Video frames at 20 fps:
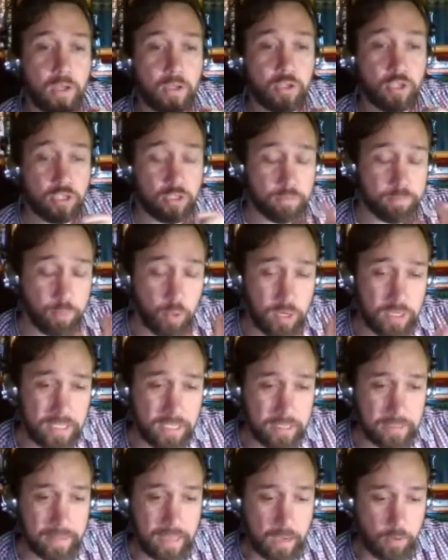Just
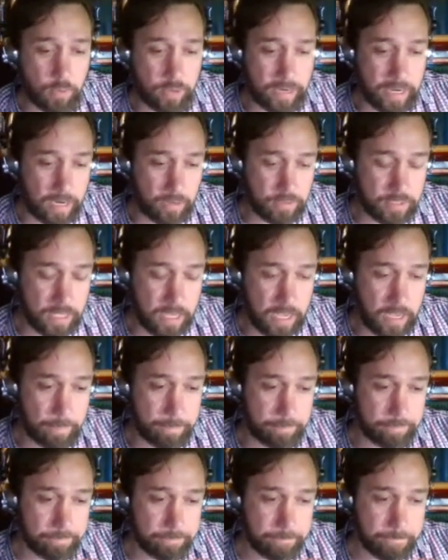pointing that one out.
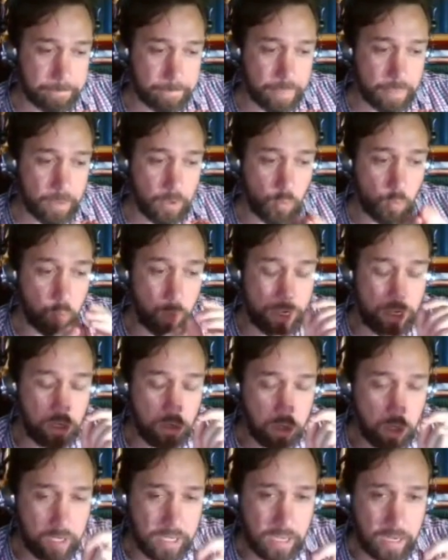When
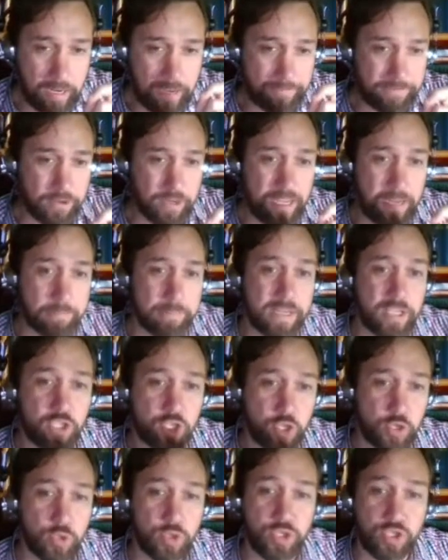you look at if you can be
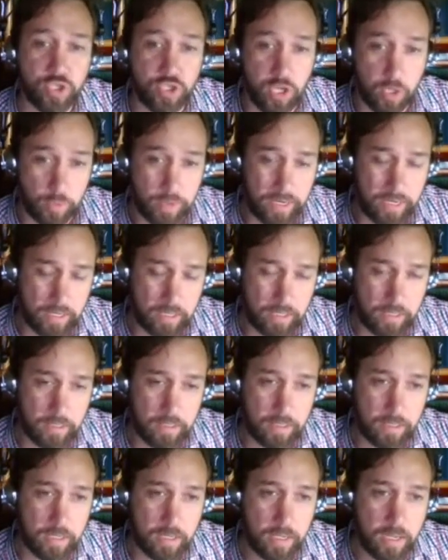too stoic,
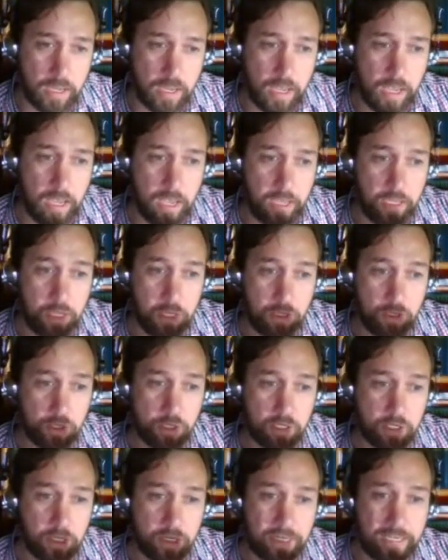
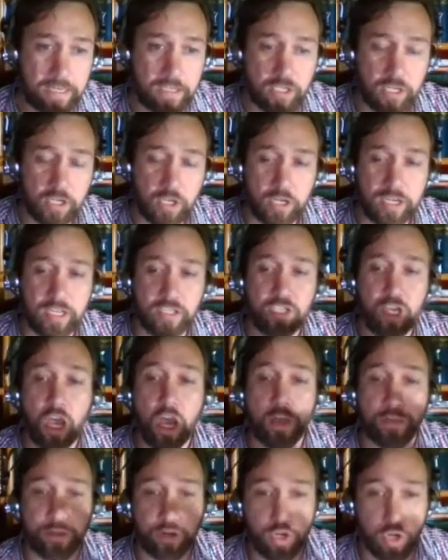you need to look at
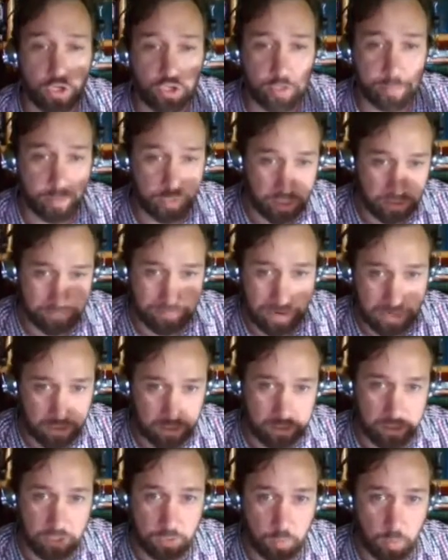other contributing
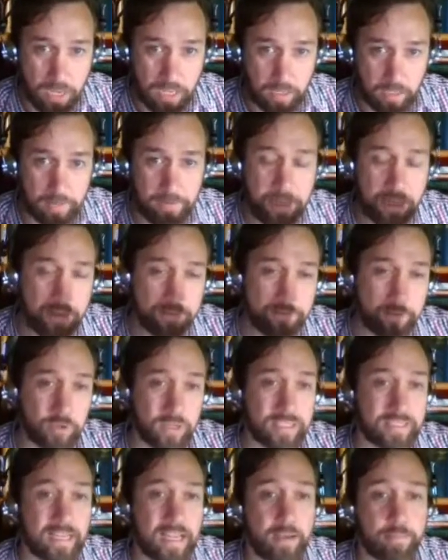factors as well.
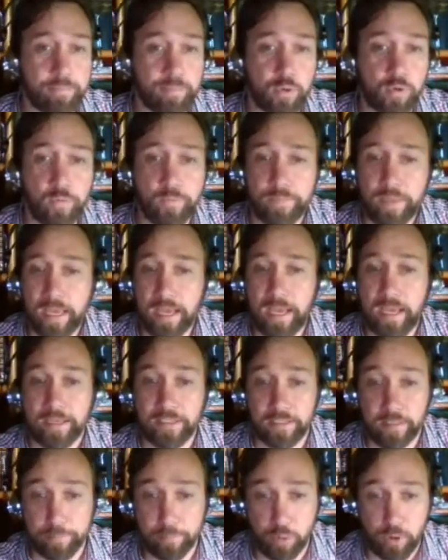For example,
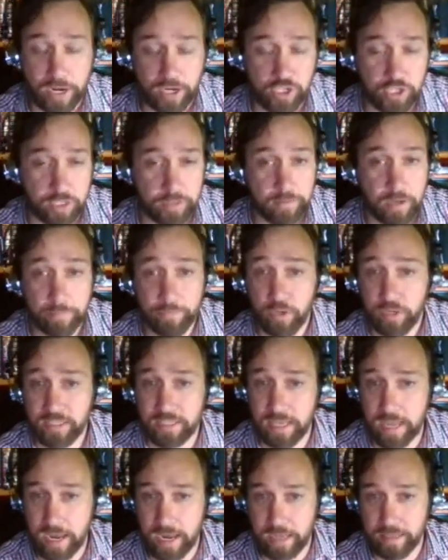depression. I'm not
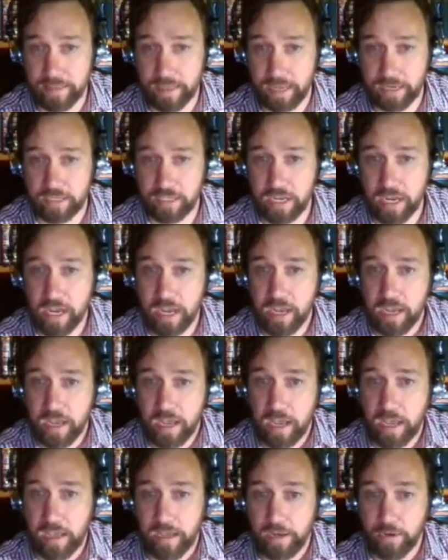saying that
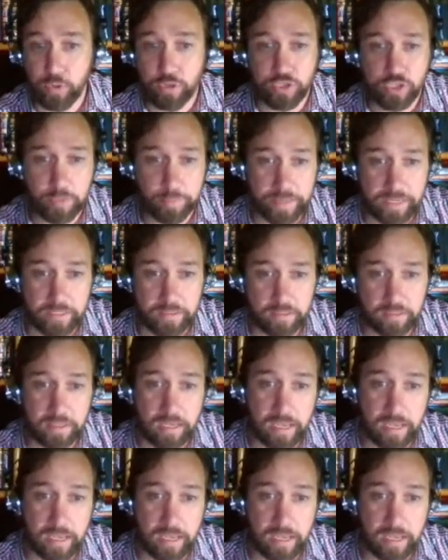in order to be